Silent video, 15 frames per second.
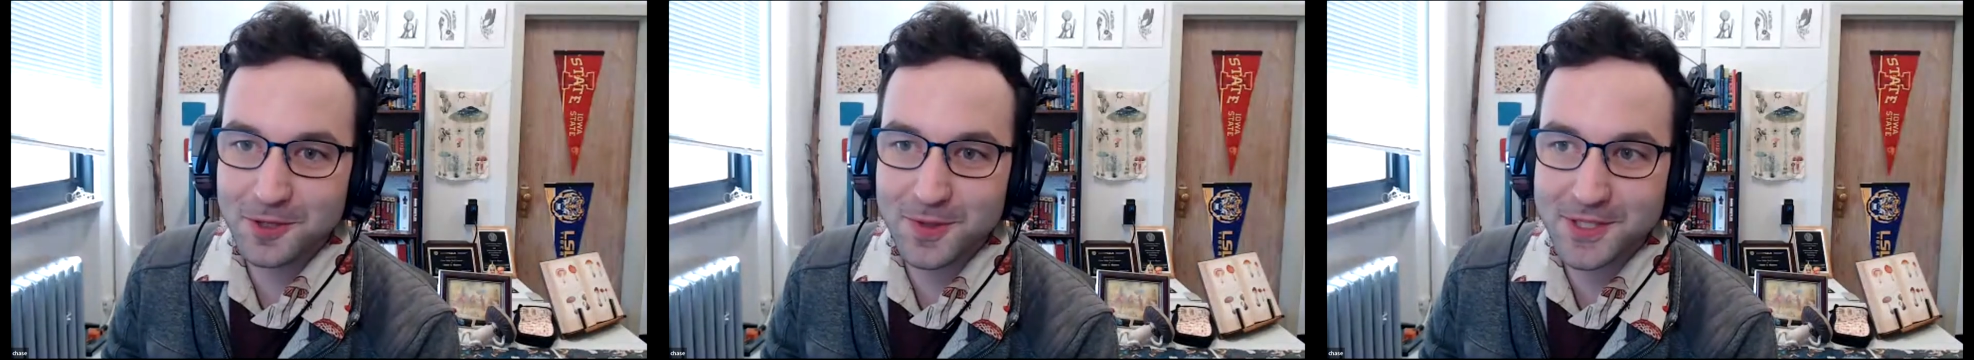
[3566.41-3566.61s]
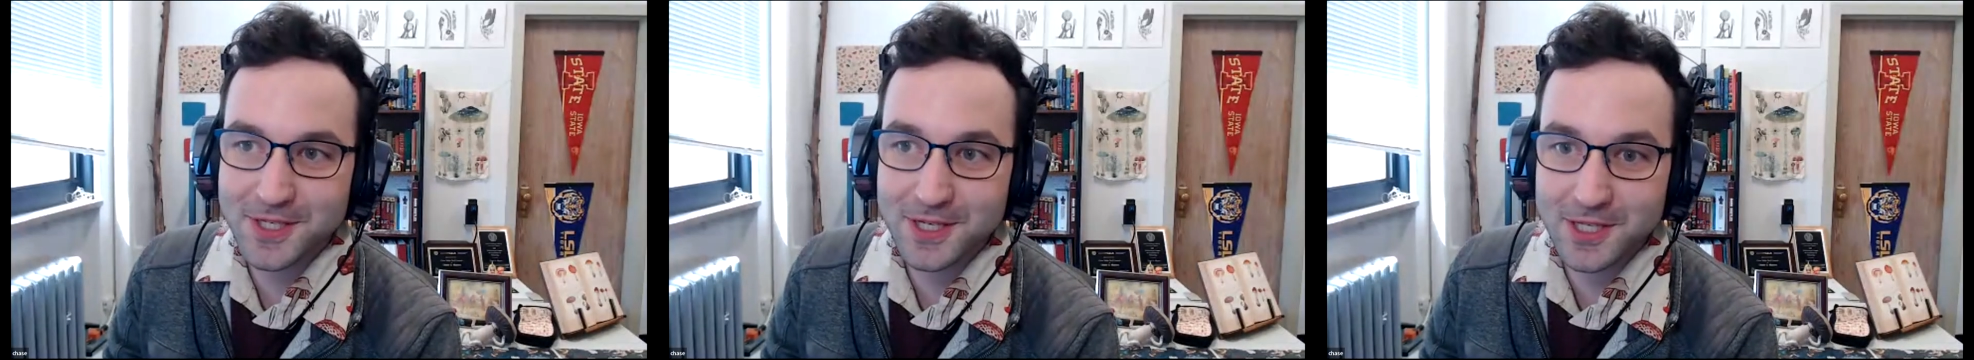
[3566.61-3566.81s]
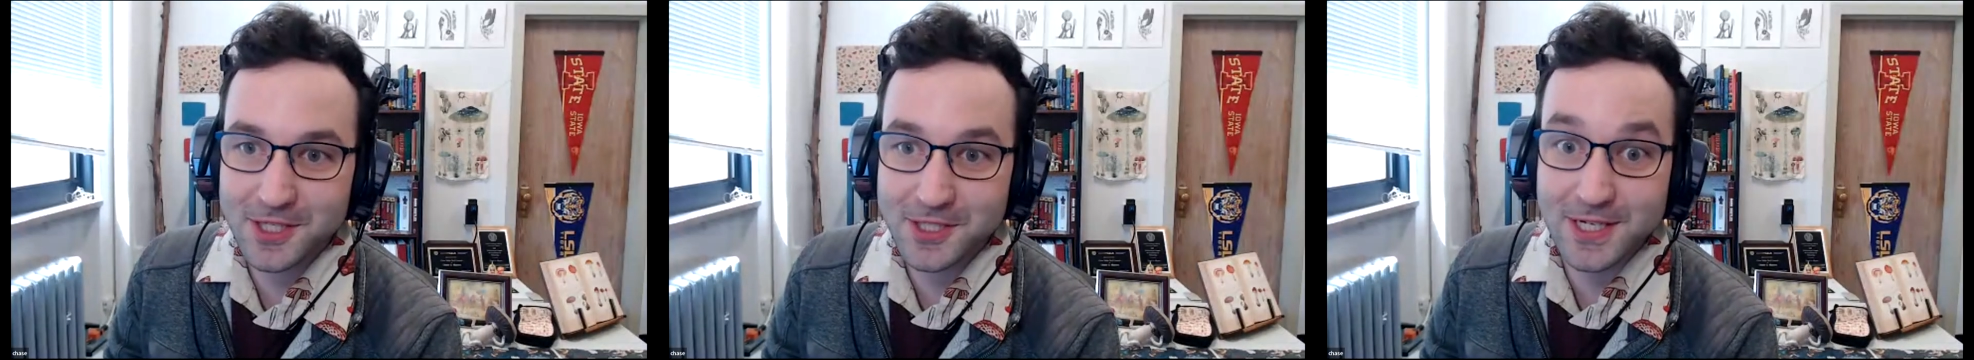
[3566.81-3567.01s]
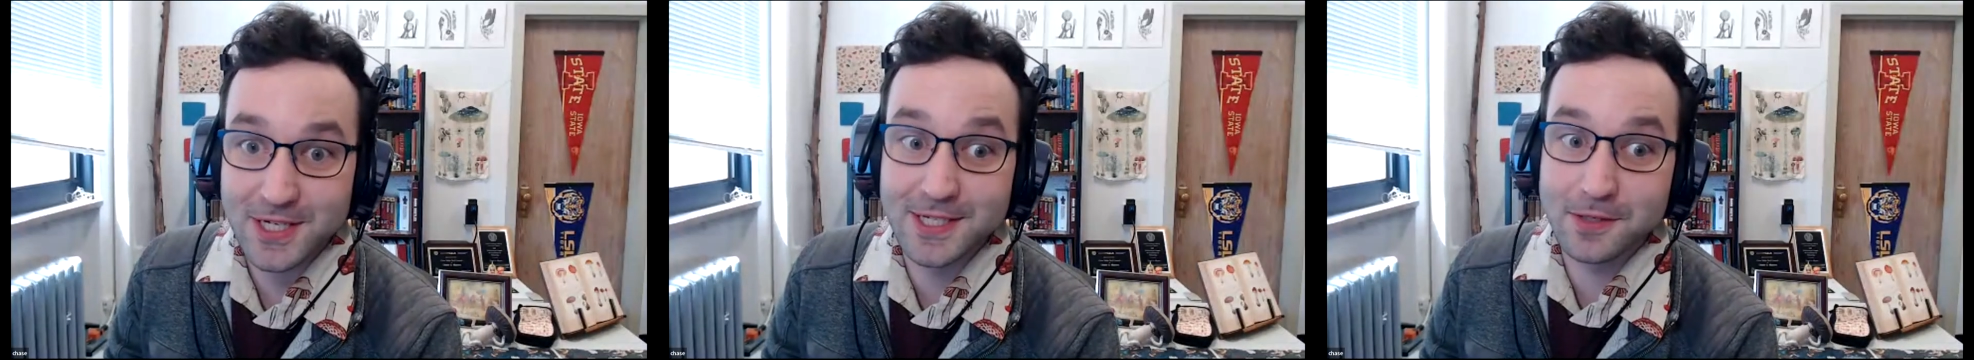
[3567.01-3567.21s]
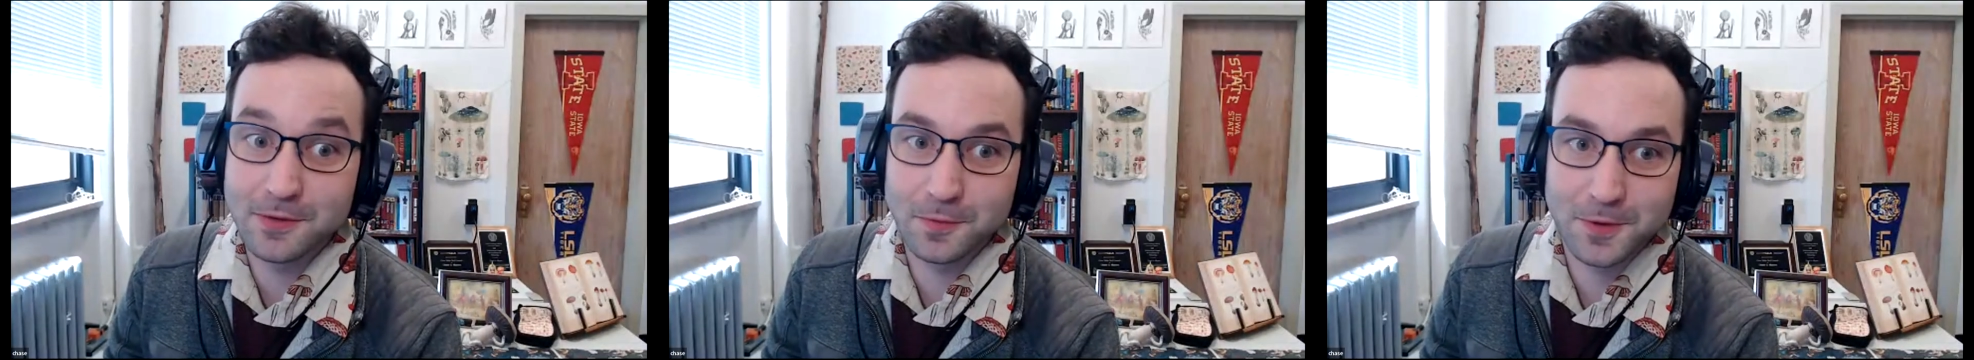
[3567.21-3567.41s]
what technology
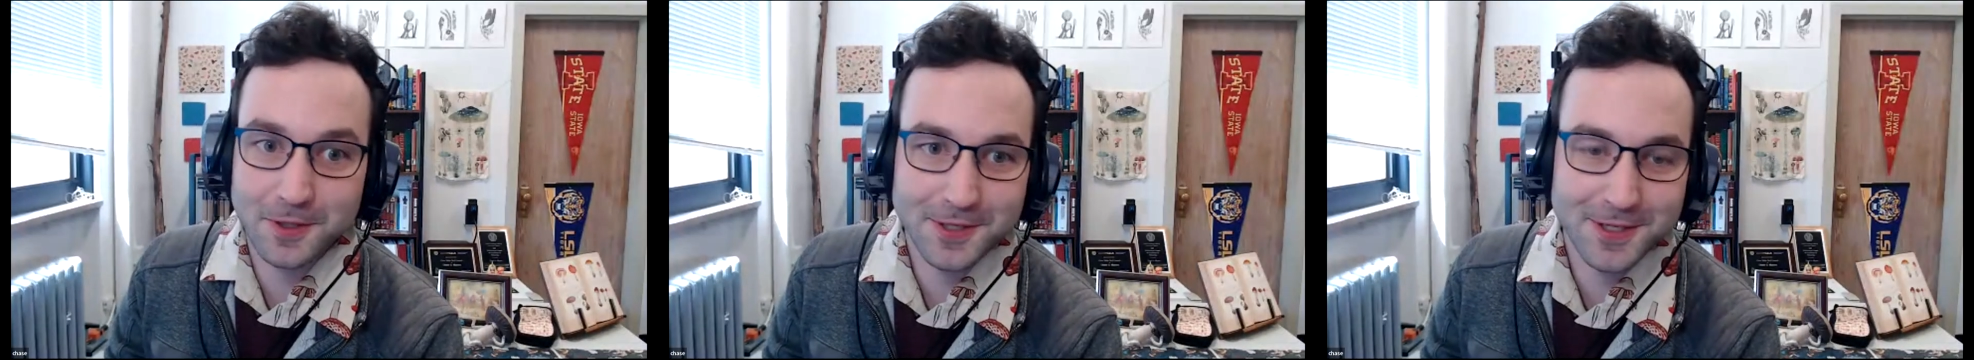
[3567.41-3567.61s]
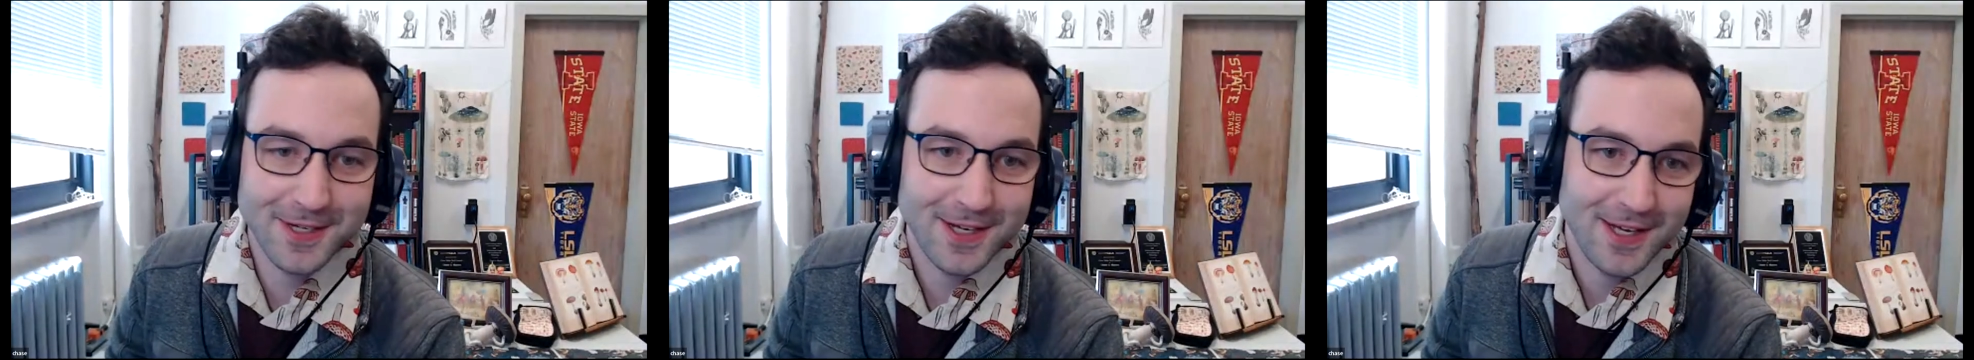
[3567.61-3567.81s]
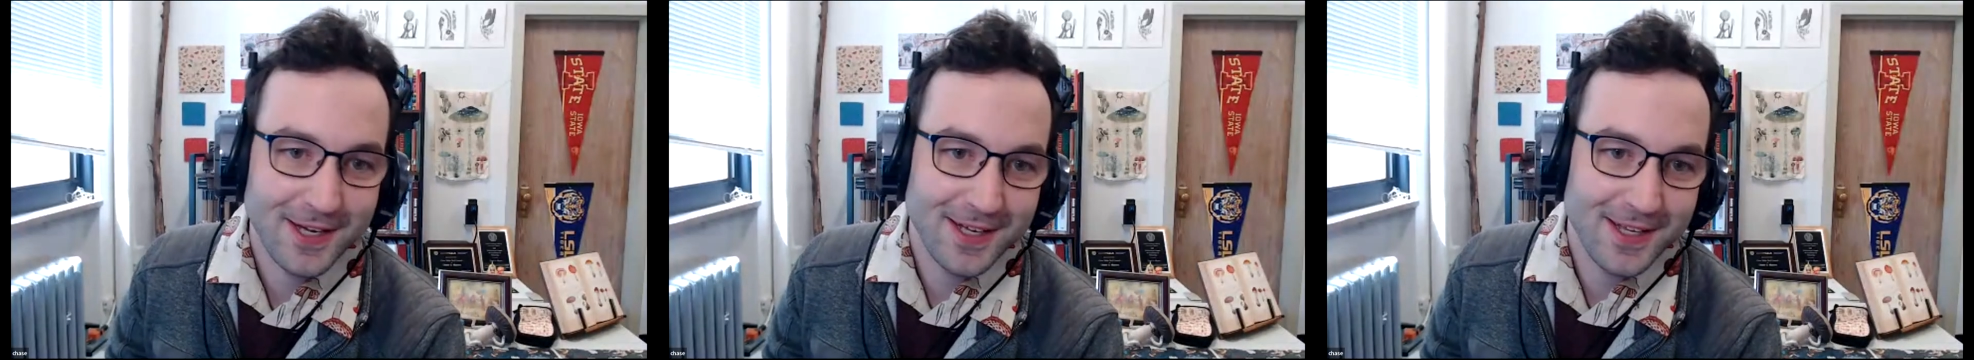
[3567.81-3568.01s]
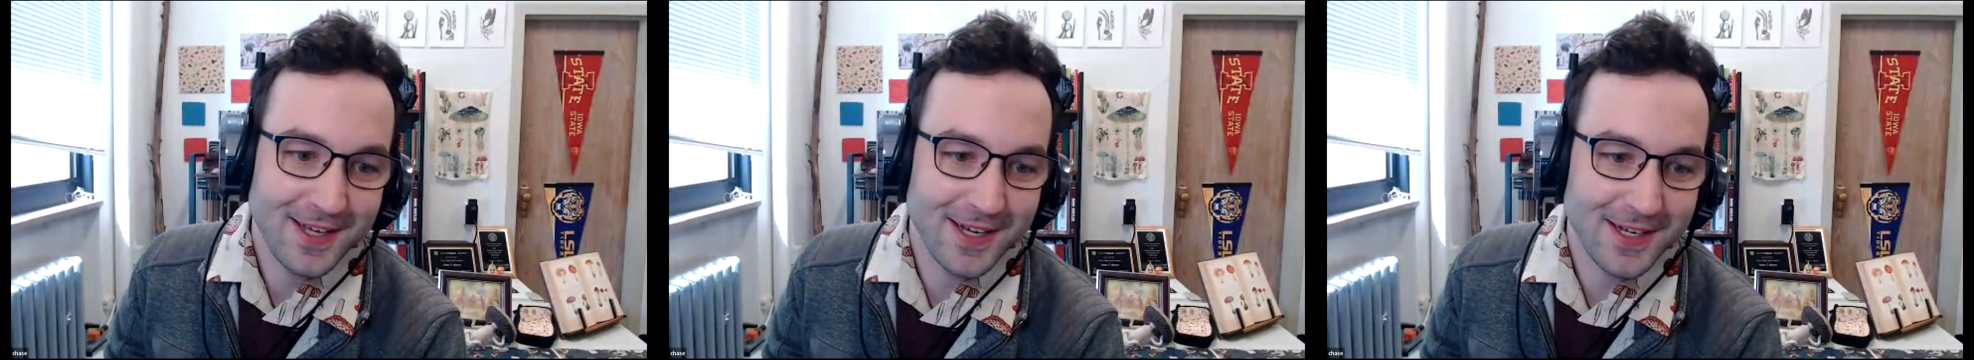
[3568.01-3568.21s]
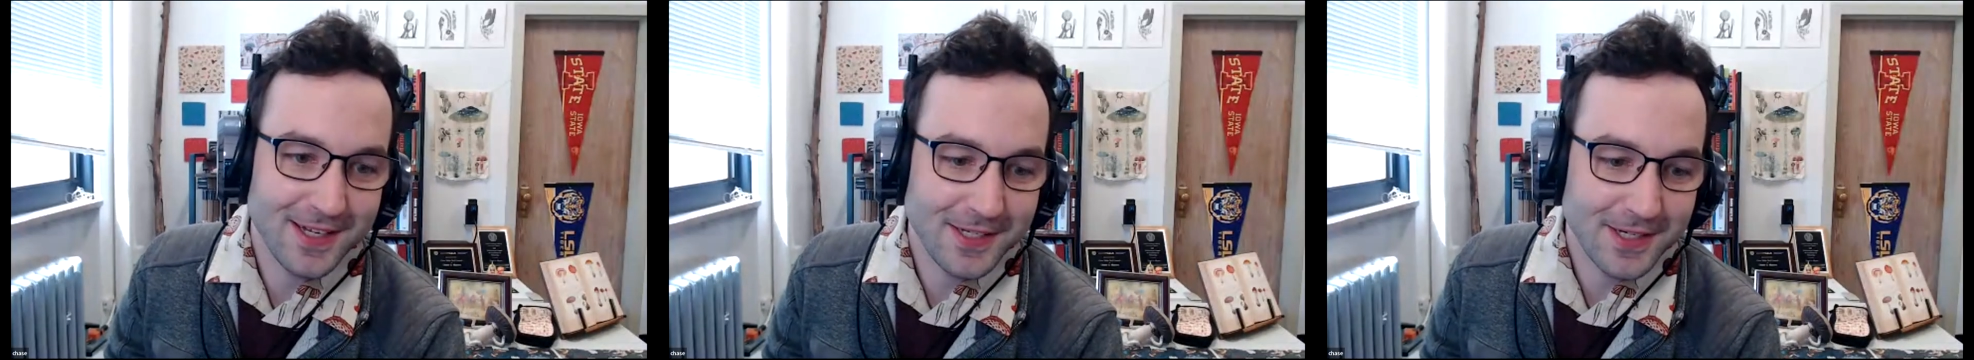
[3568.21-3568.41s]
didn't work,
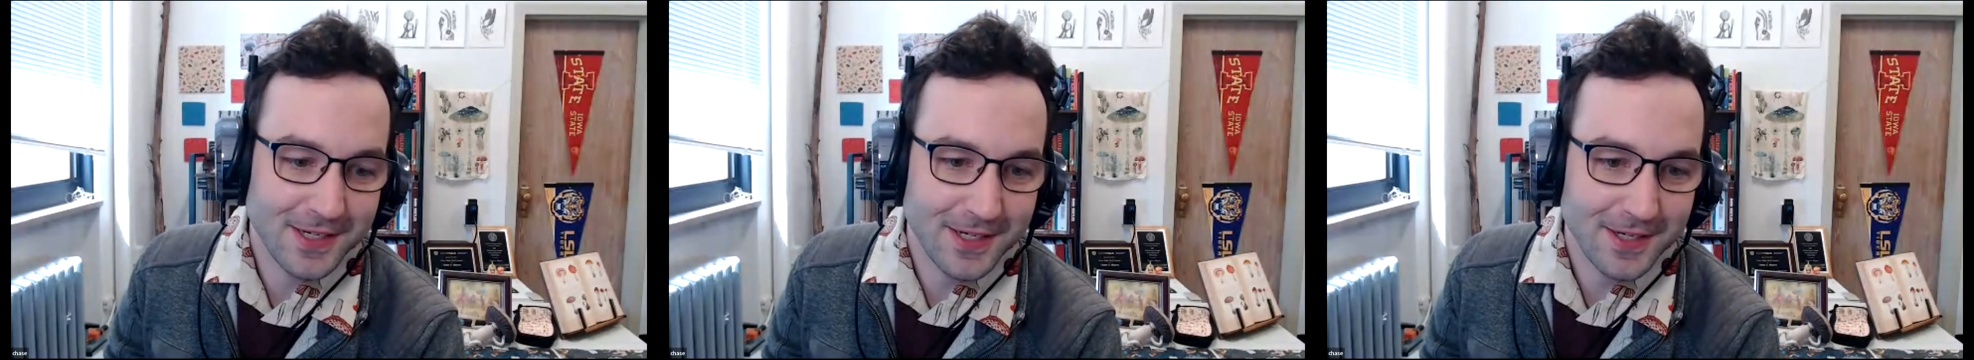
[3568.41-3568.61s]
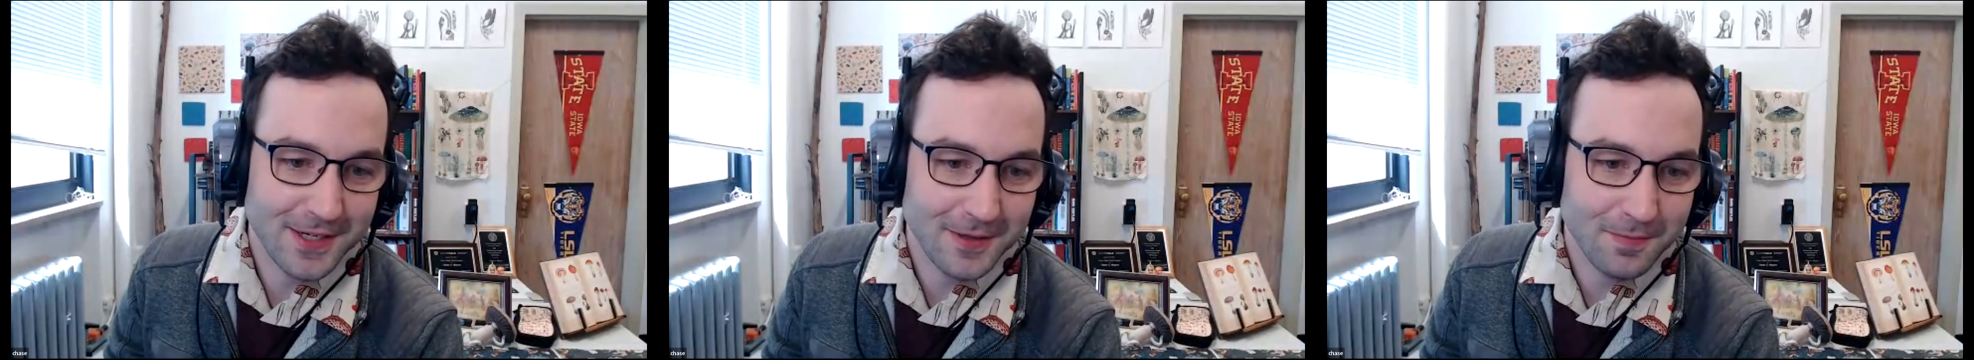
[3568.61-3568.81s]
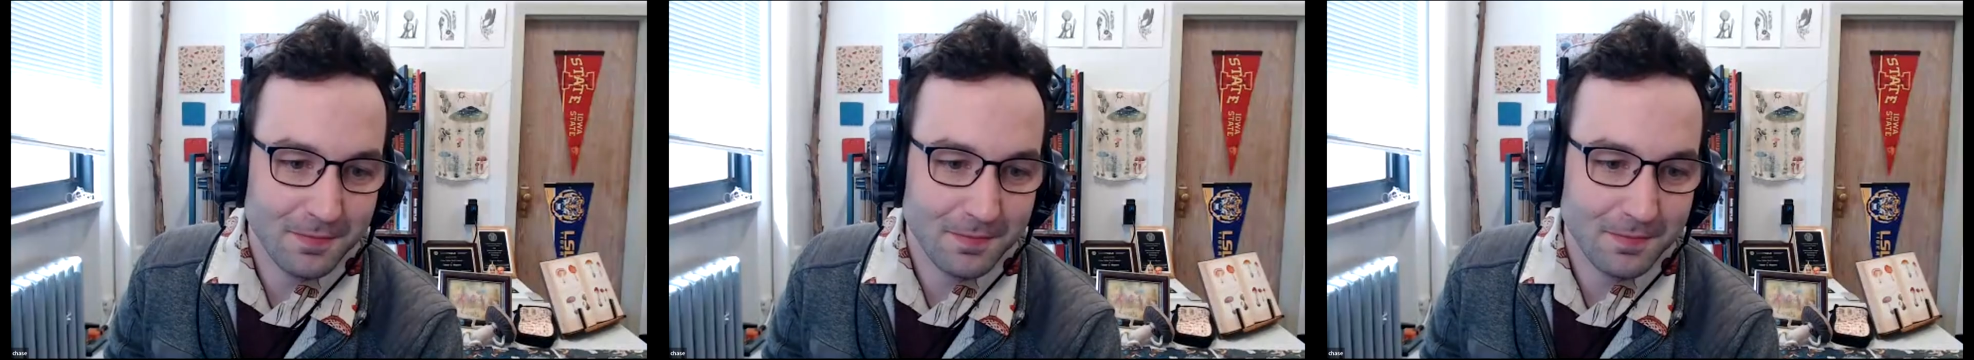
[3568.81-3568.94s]
and uh,